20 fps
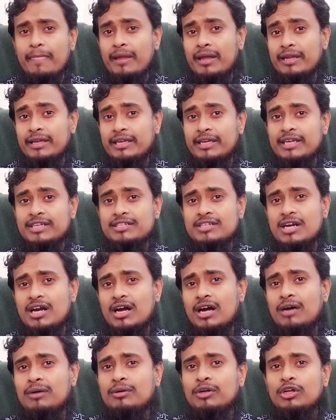get
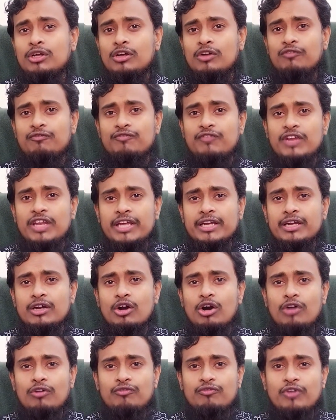a feeling
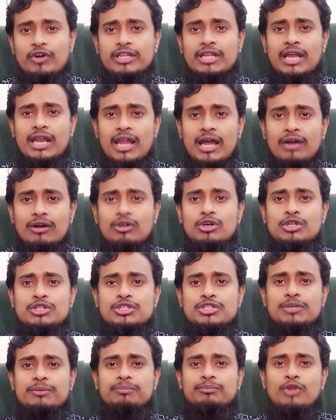for the
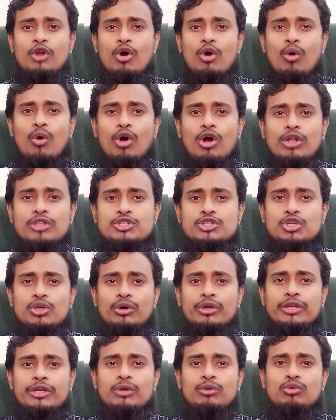language.
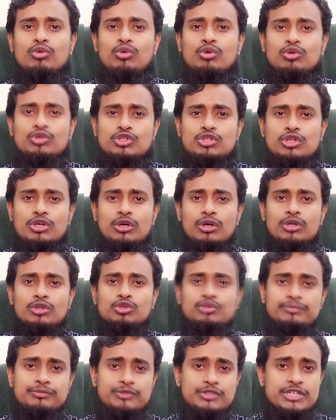Also, you could
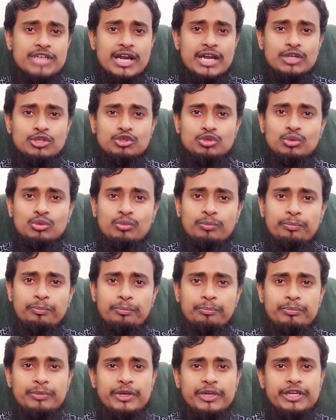try to
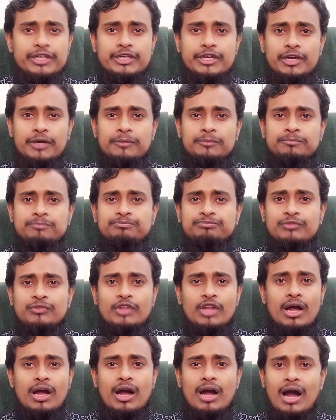pick
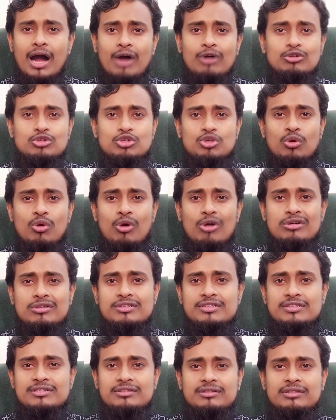out
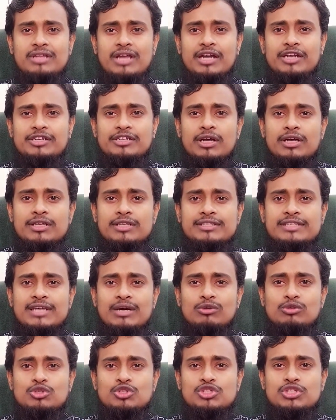words that
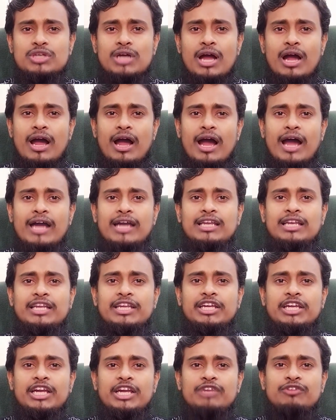sounds
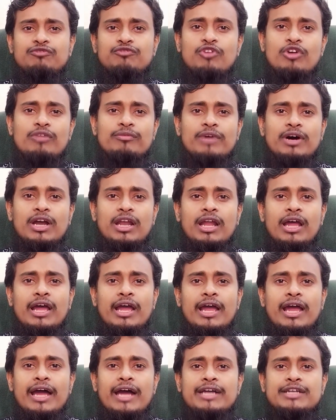highly informal
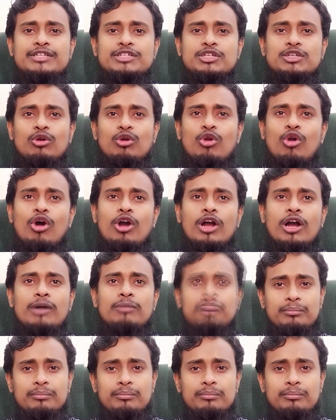and look up